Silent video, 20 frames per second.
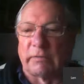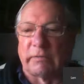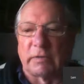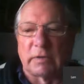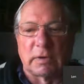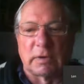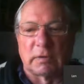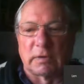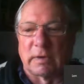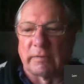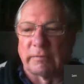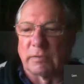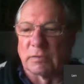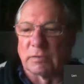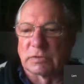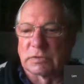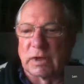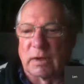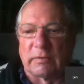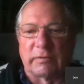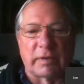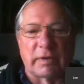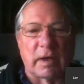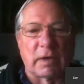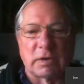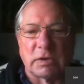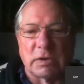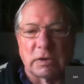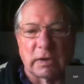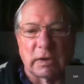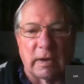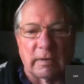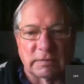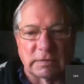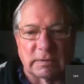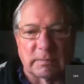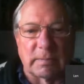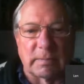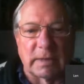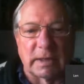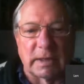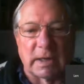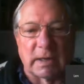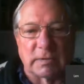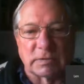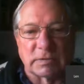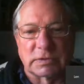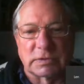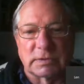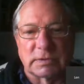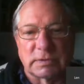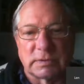If you don't love yourself, how can you love somebody else?